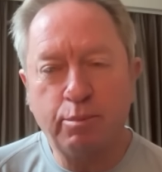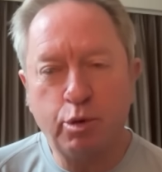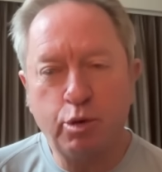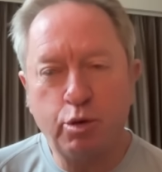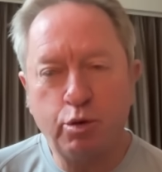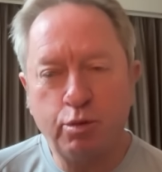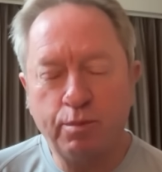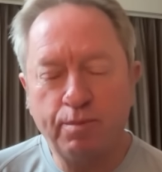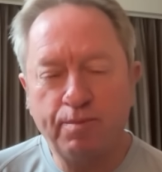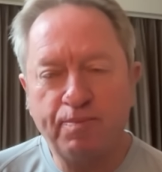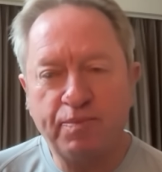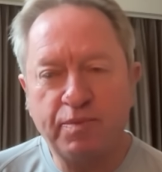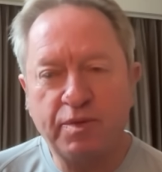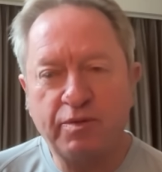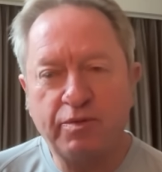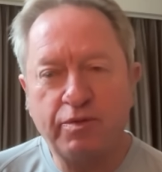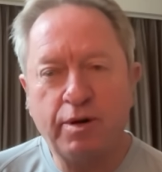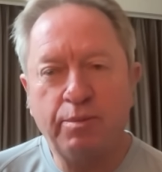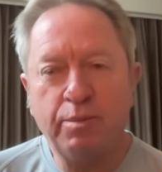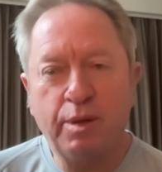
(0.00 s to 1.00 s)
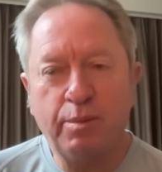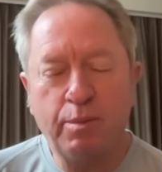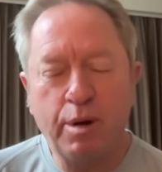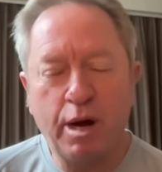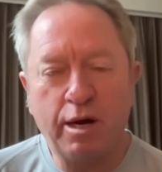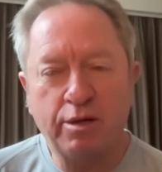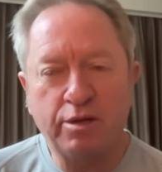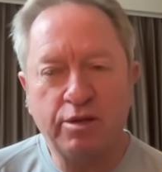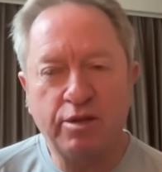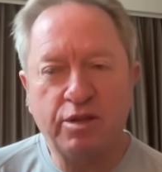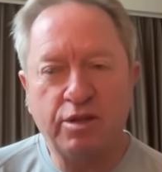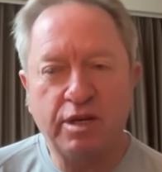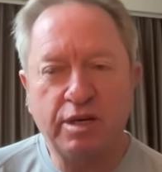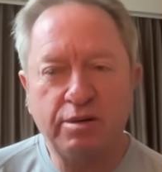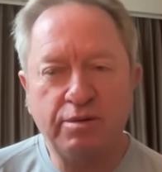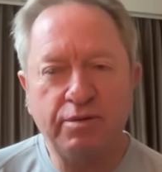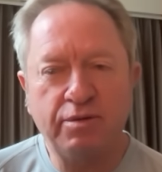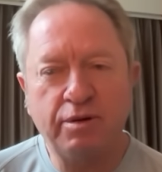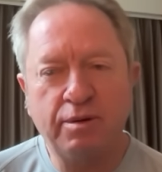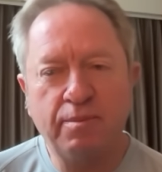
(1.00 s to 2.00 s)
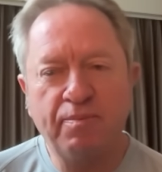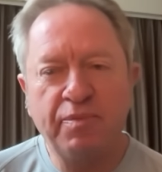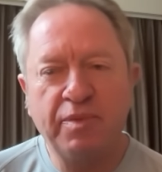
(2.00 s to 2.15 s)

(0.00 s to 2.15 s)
boom from the mast itself,